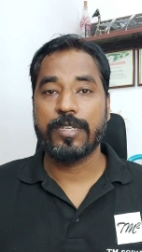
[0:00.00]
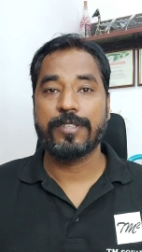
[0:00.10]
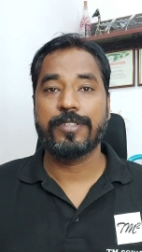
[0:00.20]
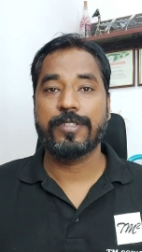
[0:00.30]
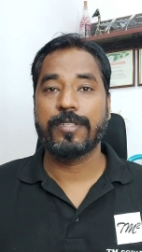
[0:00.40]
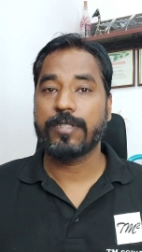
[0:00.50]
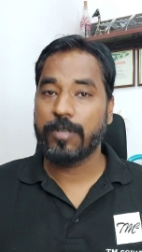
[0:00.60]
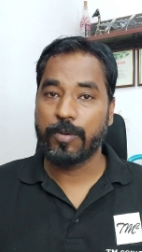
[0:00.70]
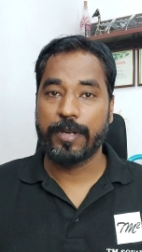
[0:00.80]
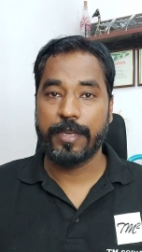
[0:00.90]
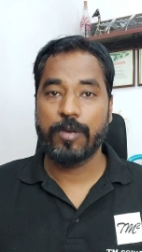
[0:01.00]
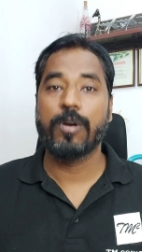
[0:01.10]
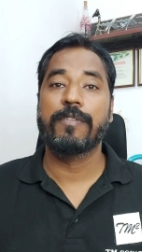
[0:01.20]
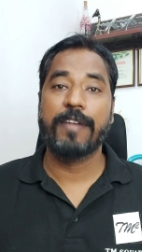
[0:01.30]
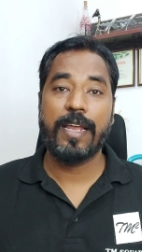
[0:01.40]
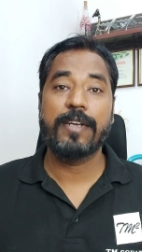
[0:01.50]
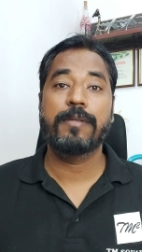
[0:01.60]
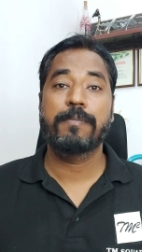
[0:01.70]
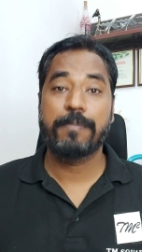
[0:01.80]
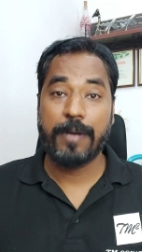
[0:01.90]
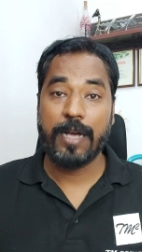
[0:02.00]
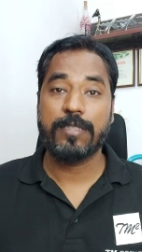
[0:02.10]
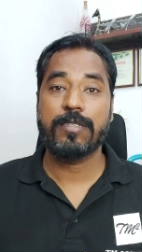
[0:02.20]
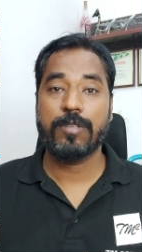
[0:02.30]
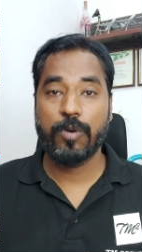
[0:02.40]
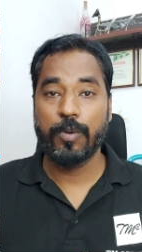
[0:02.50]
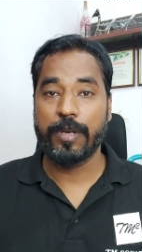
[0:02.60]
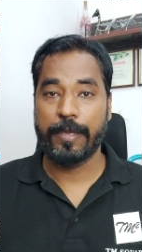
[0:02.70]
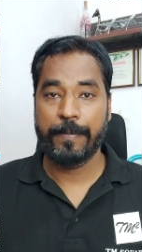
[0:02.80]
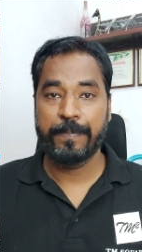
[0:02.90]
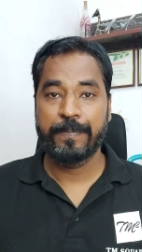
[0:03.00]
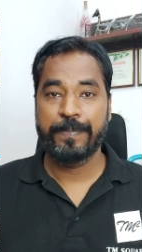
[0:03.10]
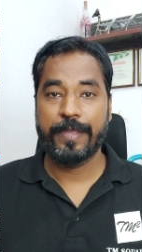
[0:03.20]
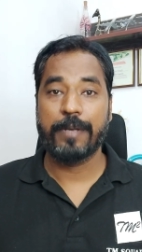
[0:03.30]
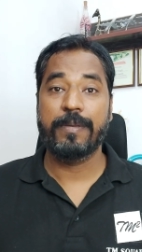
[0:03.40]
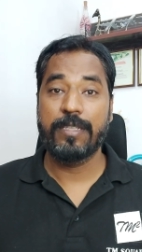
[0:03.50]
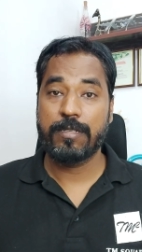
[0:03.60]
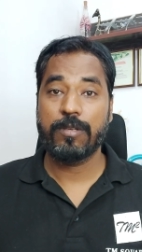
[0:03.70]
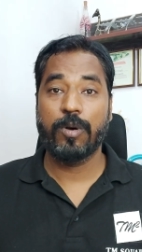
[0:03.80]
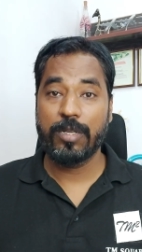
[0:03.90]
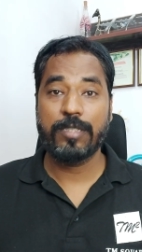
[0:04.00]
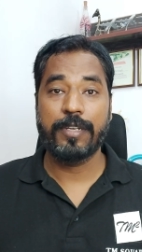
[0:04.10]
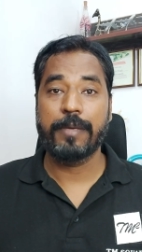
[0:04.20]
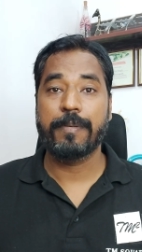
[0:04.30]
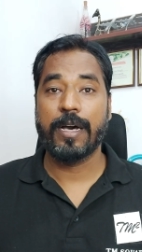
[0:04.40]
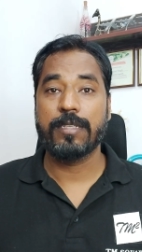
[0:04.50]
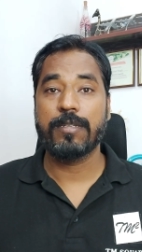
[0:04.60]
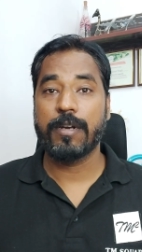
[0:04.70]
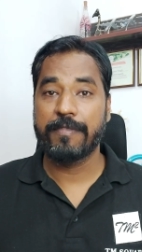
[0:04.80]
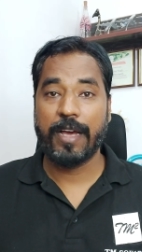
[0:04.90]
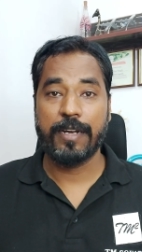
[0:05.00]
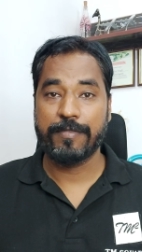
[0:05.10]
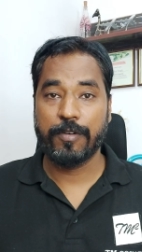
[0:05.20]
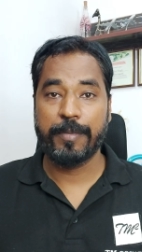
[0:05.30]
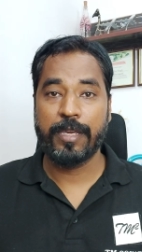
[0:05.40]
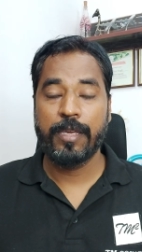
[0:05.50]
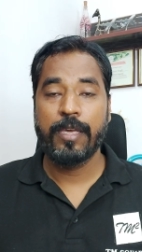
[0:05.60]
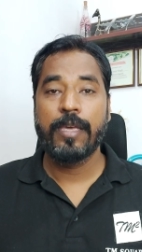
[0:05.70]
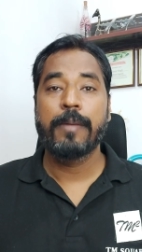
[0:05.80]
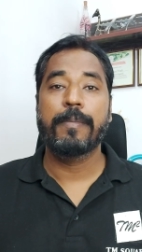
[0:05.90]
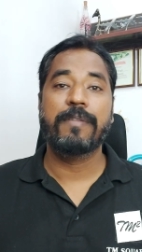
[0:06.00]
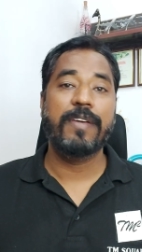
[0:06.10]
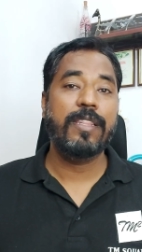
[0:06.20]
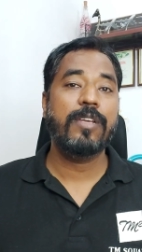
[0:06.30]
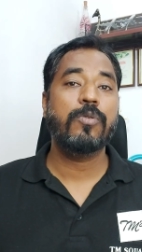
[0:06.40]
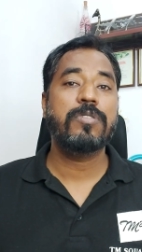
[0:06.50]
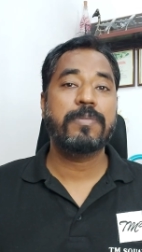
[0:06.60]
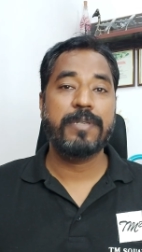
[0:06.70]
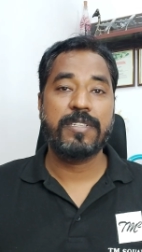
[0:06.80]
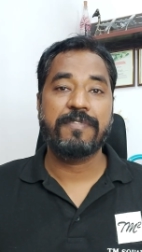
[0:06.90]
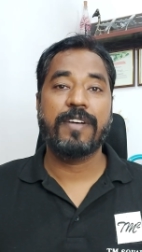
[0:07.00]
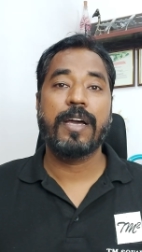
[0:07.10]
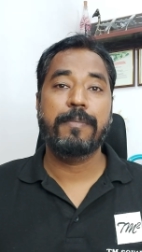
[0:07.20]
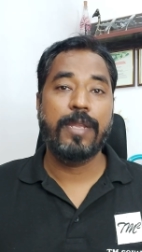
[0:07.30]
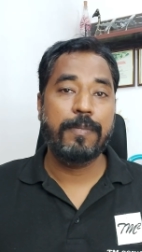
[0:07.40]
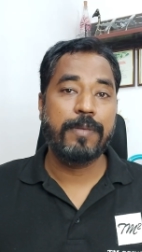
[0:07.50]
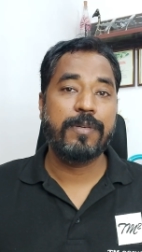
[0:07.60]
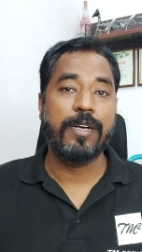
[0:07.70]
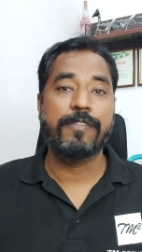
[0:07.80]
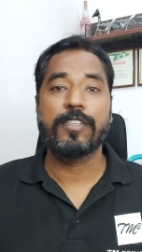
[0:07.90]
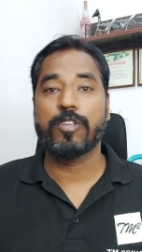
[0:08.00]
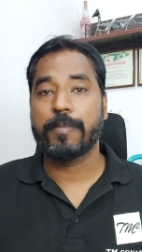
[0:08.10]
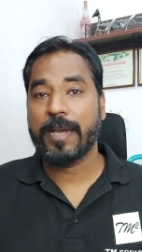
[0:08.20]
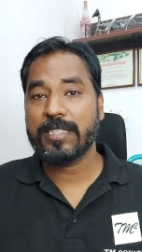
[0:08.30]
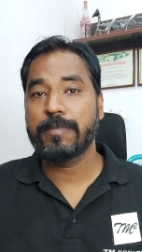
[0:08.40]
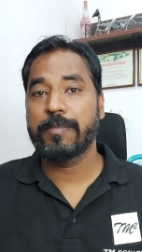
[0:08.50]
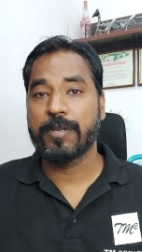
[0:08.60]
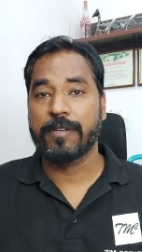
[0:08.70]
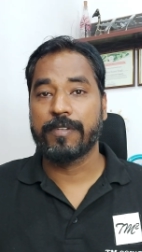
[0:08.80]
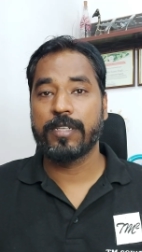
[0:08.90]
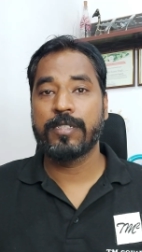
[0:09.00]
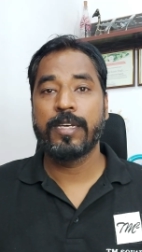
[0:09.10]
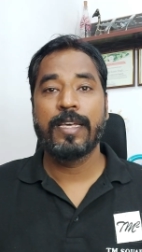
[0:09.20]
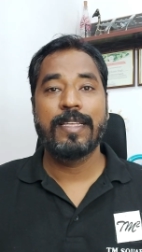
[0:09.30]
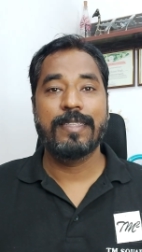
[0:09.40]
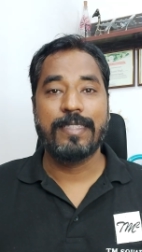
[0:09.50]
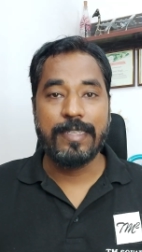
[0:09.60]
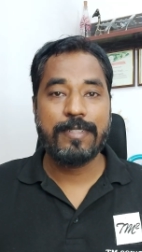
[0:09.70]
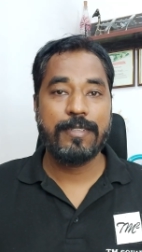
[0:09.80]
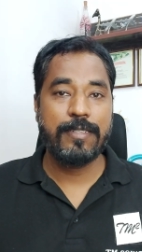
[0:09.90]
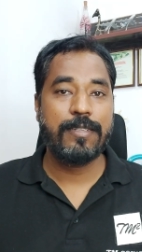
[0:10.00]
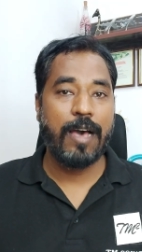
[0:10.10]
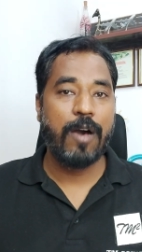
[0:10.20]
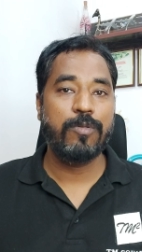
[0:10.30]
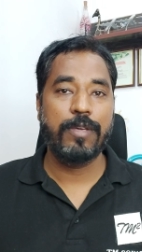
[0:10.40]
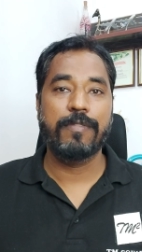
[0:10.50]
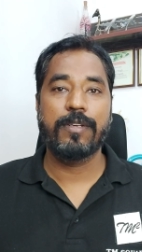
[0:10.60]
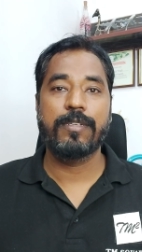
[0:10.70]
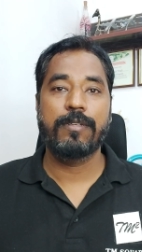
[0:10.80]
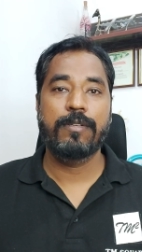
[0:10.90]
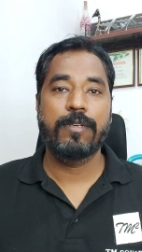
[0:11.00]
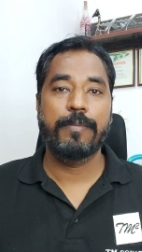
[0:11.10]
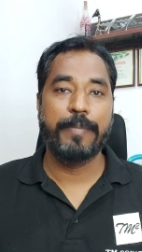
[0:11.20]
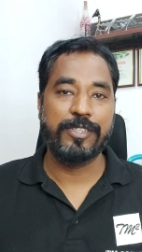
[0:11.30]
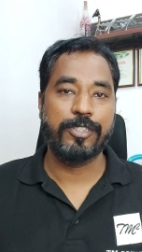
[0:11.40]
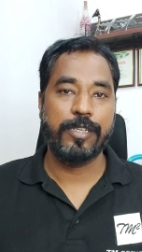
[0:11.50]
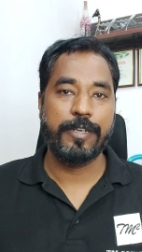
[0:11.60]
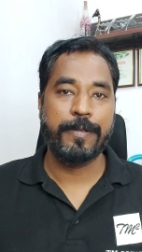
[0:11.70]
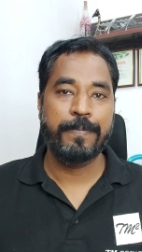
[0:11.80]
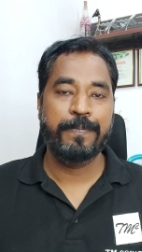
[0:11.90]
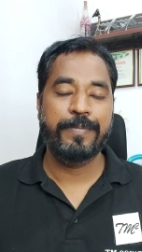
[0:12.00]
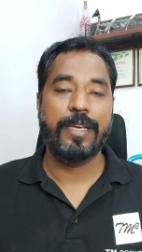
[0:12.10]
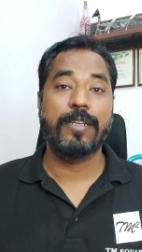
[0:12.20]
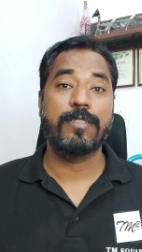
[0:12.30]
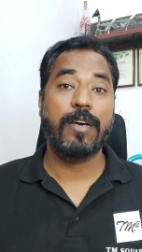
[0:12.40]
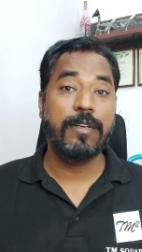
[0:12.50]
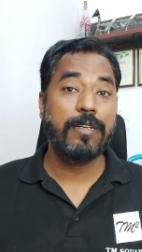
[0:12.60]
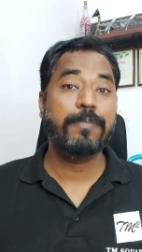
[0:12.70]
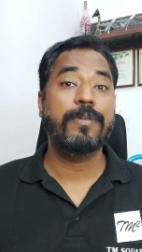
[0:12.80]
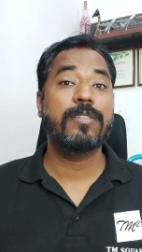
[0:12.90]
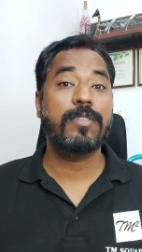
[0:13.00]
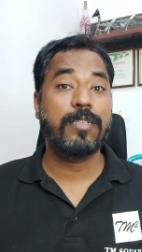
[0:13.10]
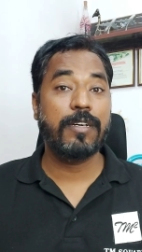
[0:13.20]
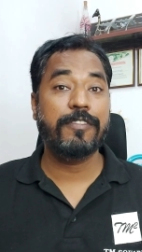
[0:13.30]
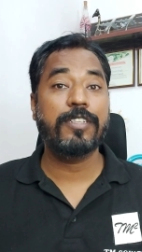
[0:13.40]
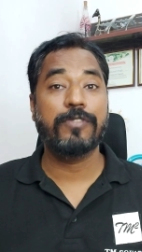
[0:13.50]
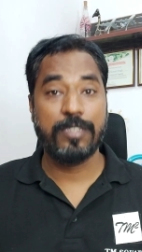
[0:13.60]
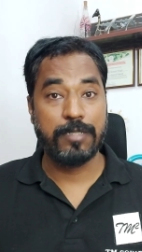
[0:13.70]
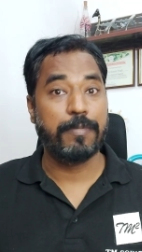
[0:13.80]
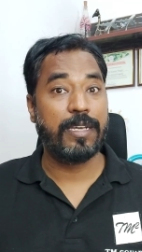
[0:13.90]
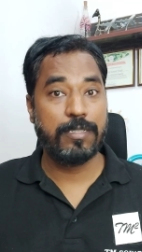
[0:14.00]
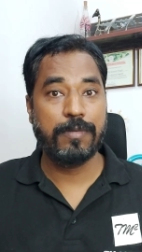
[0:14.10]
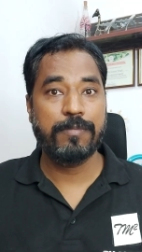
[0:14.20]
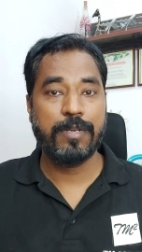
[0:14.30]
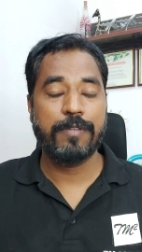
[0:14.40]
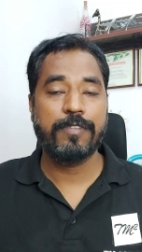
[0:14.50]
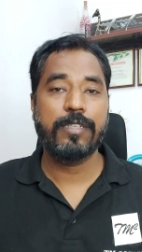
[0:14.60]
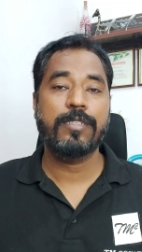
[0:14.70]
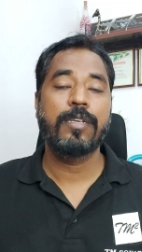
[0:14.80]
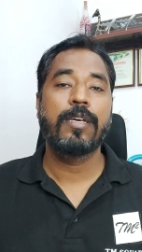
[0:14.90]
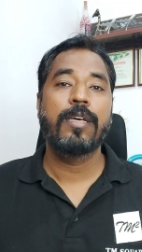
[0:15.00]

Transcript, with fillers: transitions only or valid paths only. That means all three paths are valid for me. But when they don't specify minimum coverage or maximum coverage, this is how they will mention it. That is one hundred percent coverage, which is maximum coverage,